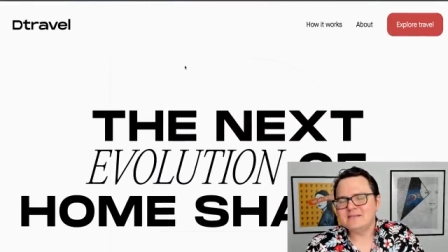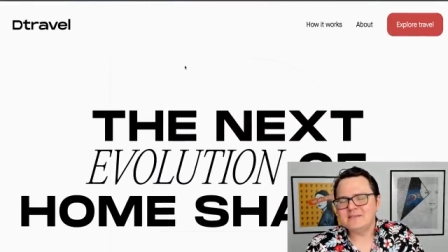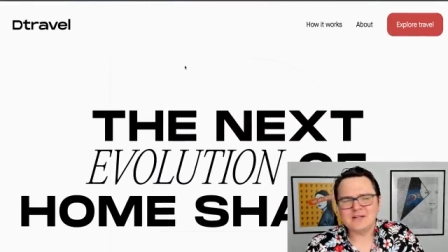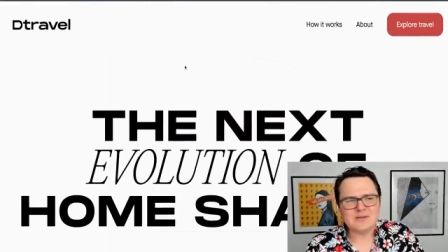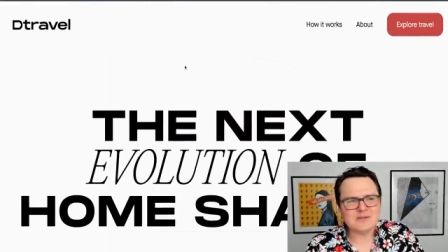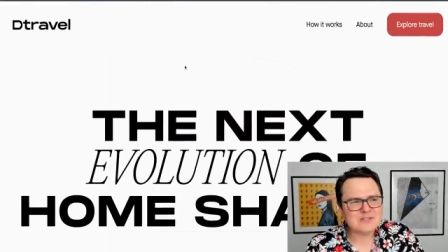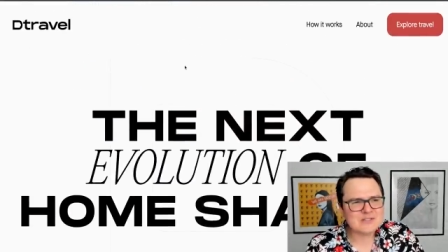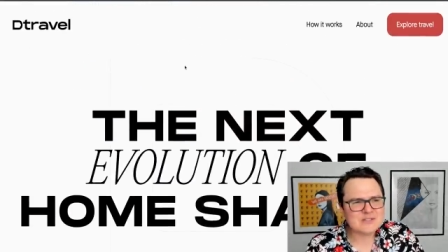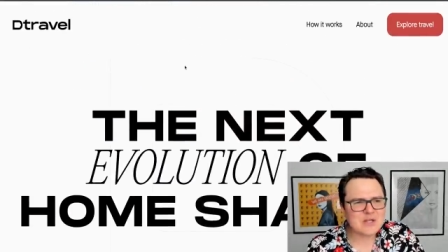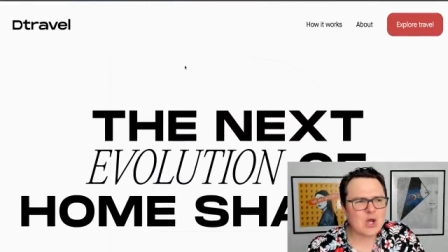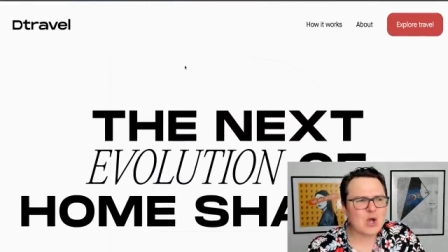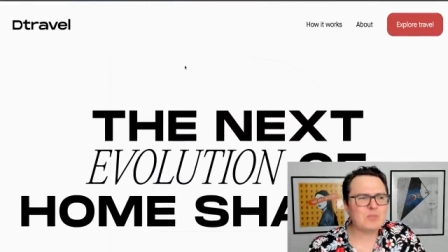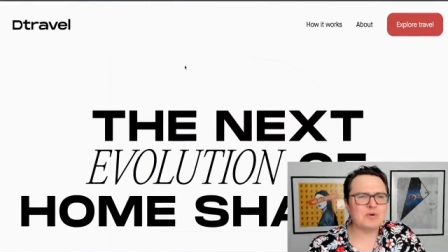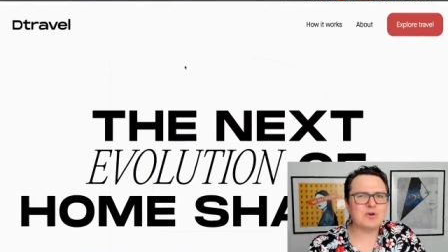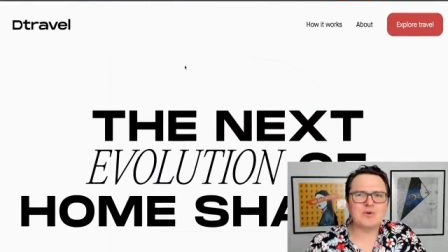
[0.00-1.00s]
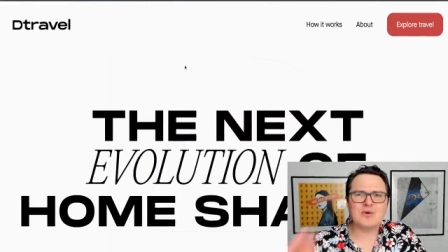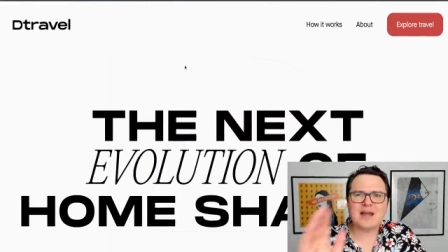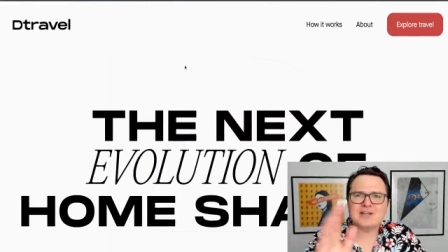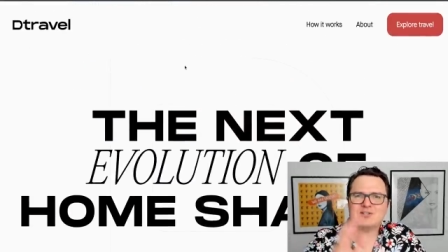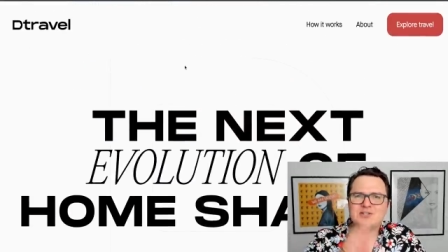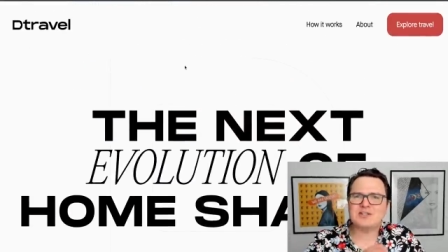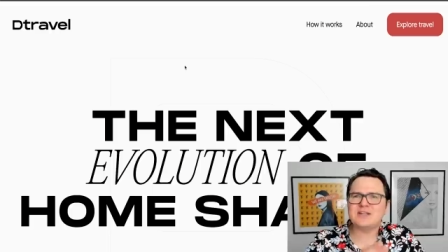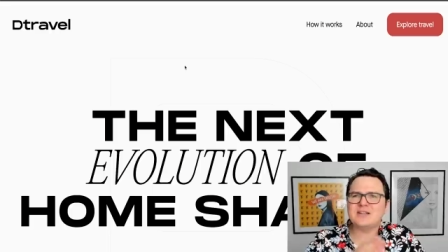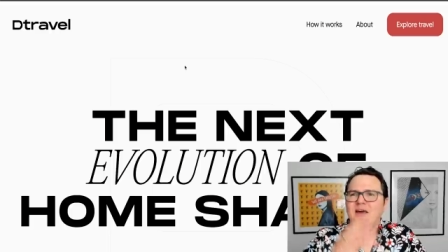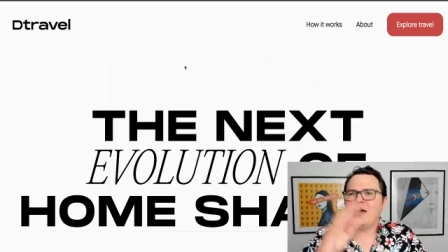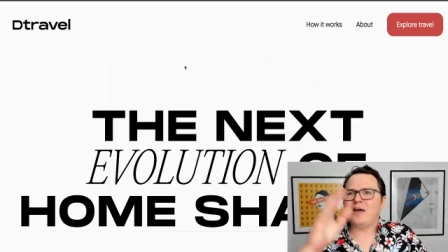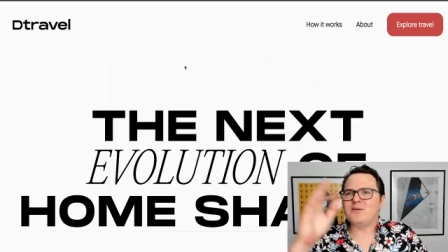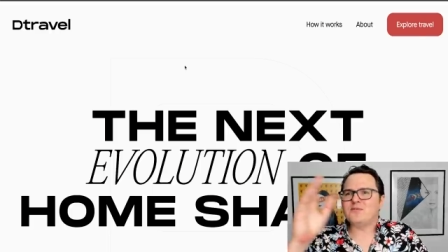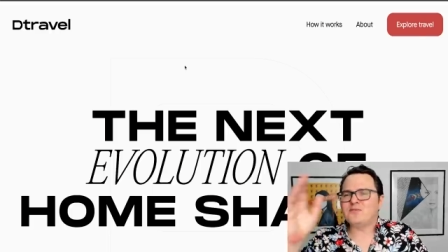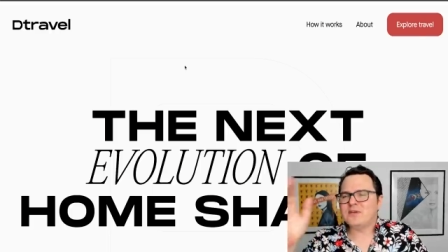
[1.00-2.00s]
you know, the slow progression
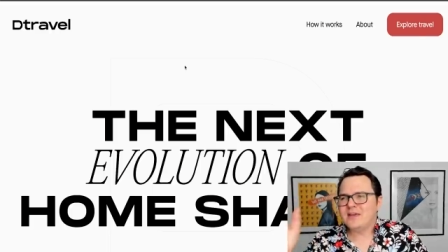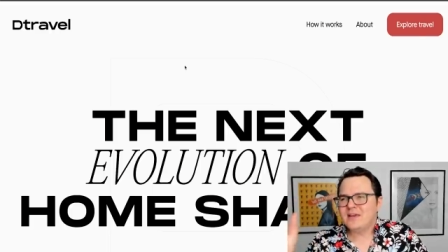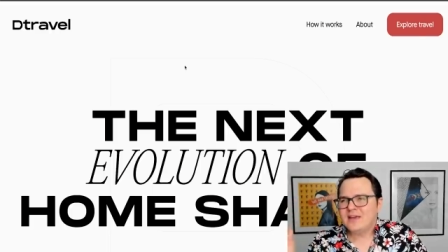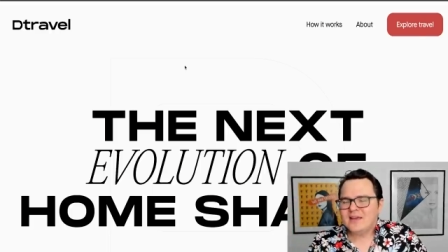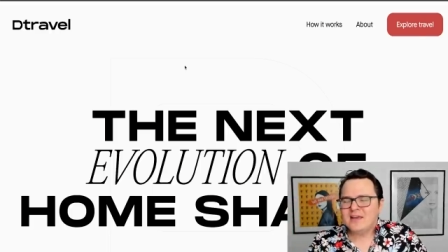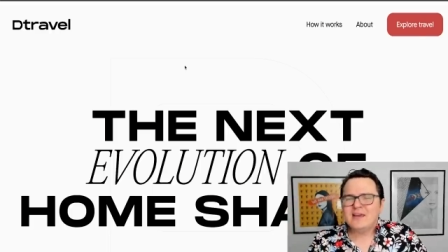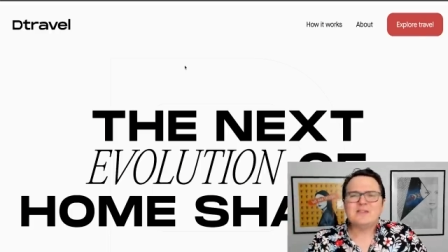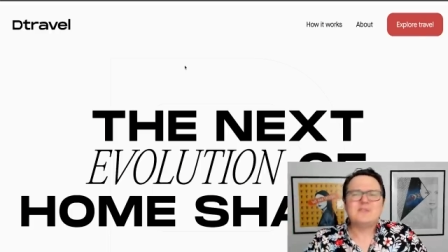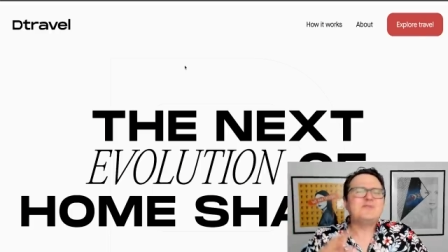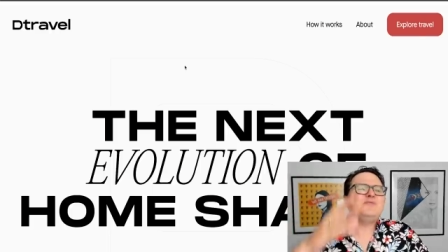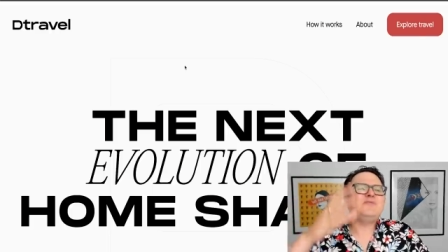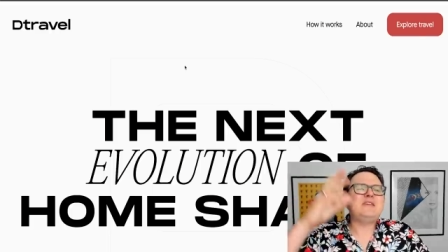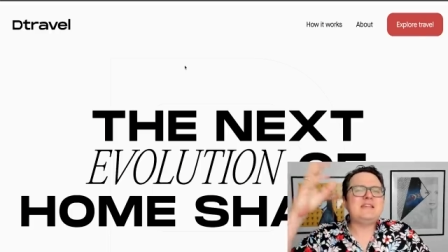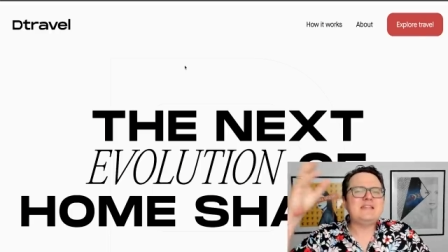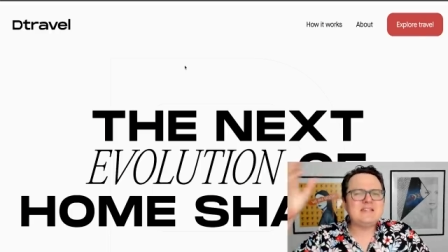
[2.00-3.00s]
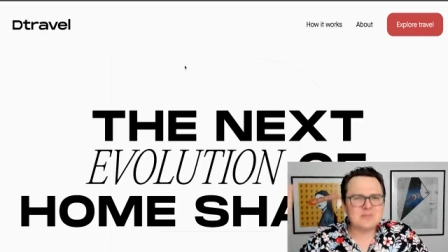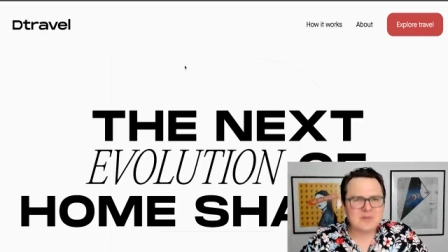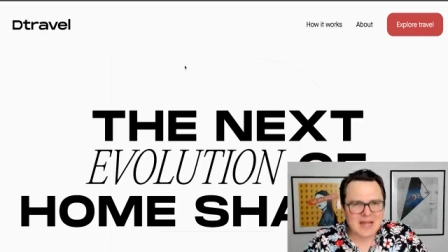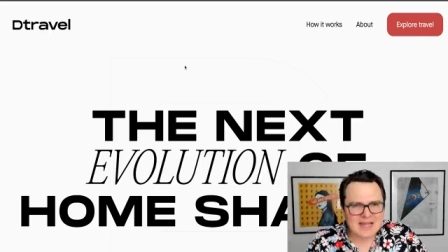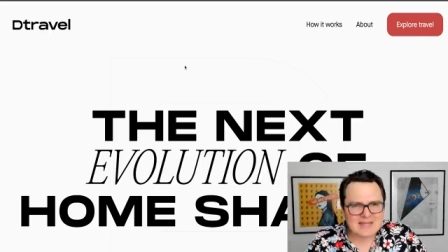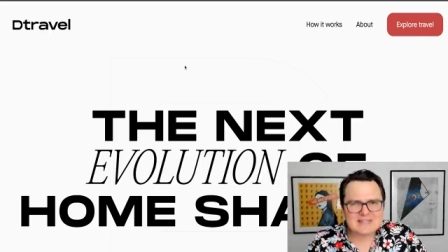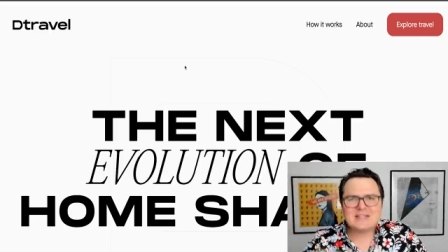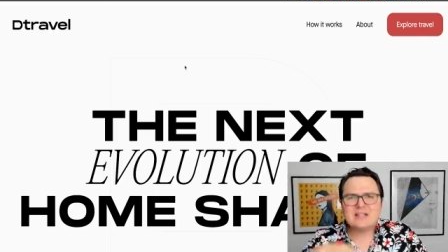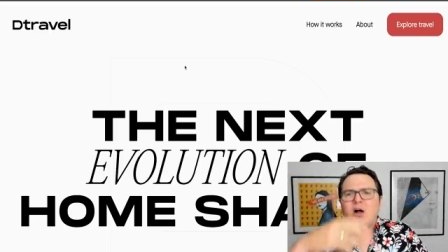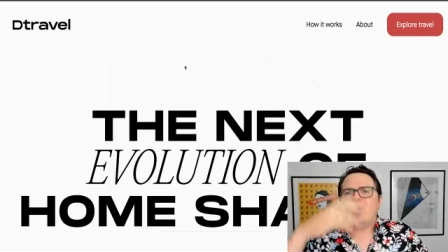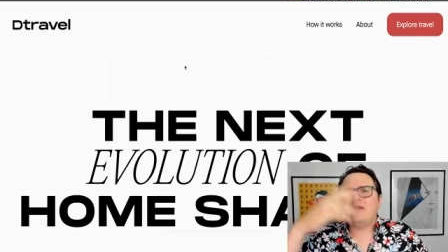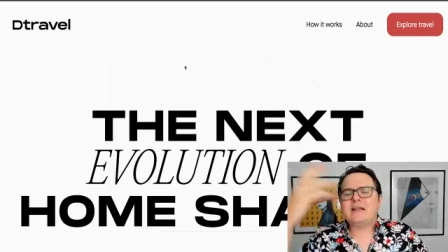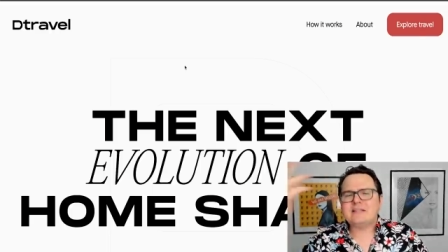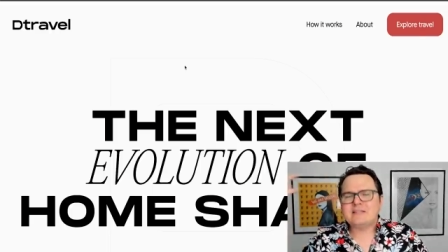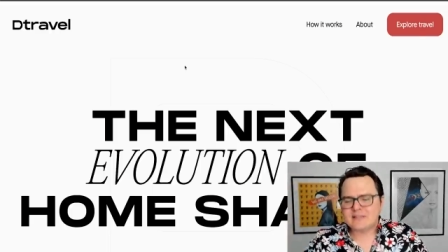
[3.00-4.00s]
of the fees rising and
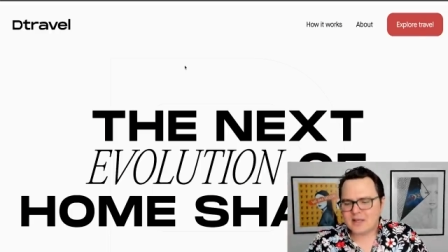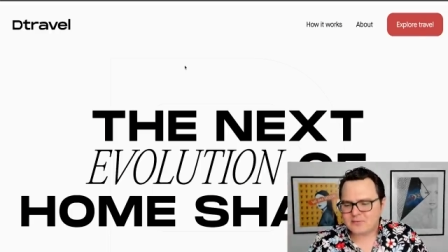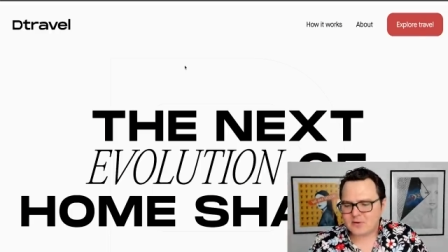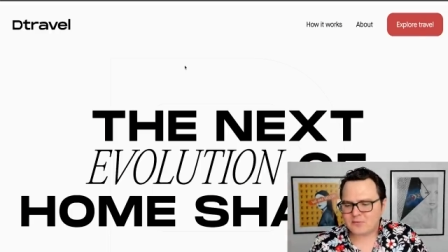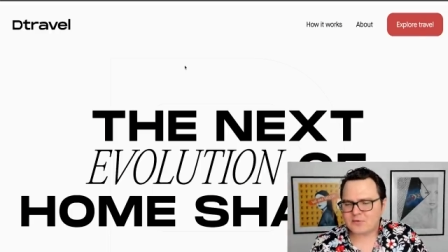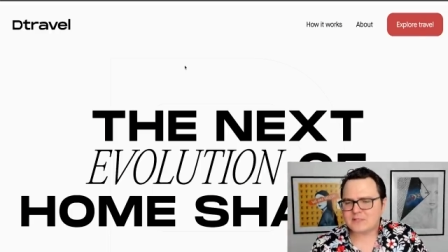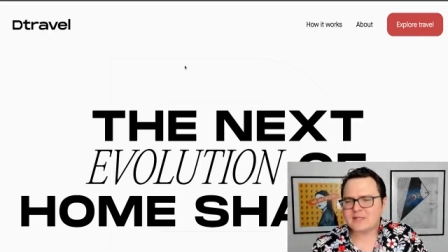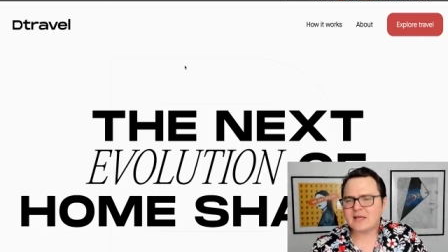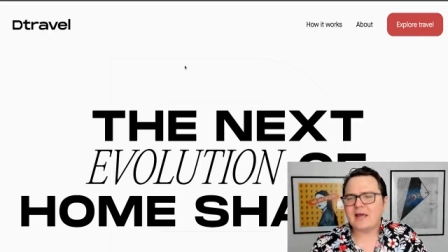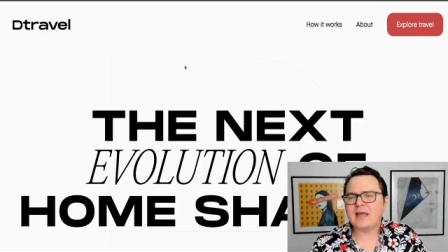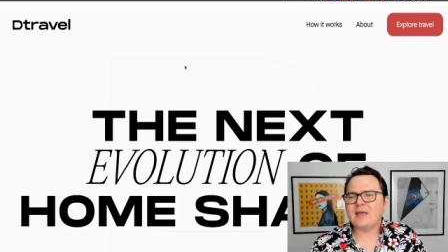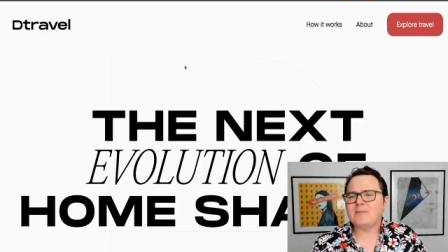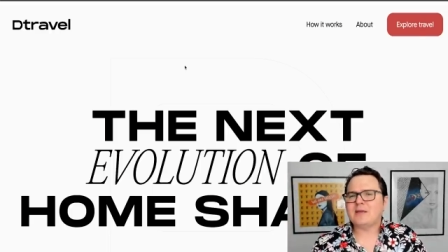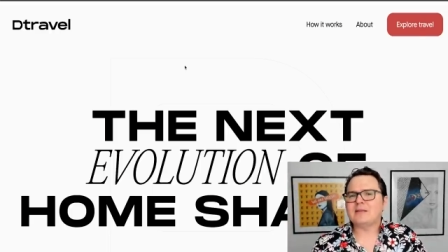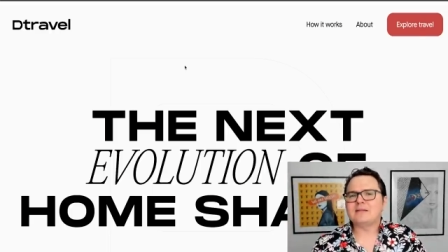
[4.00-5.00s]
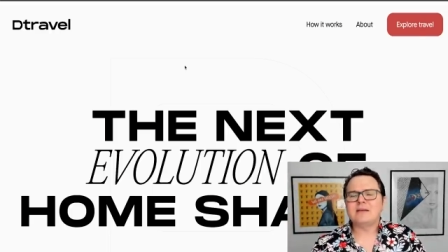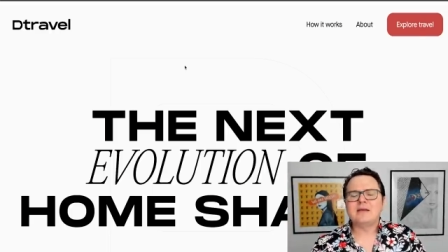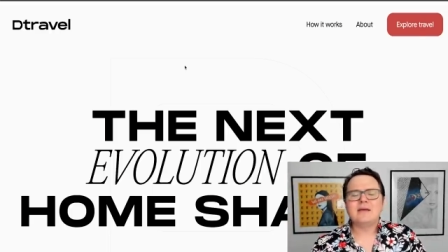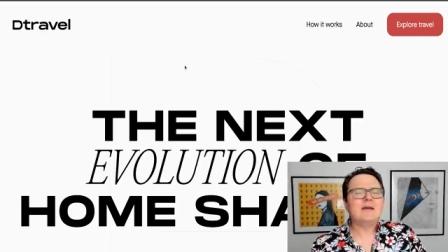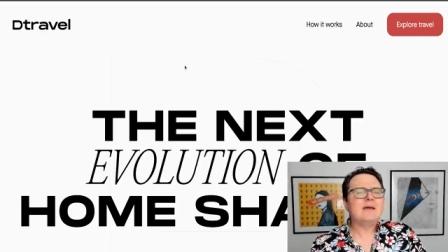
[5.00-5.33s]
all that stuff over time and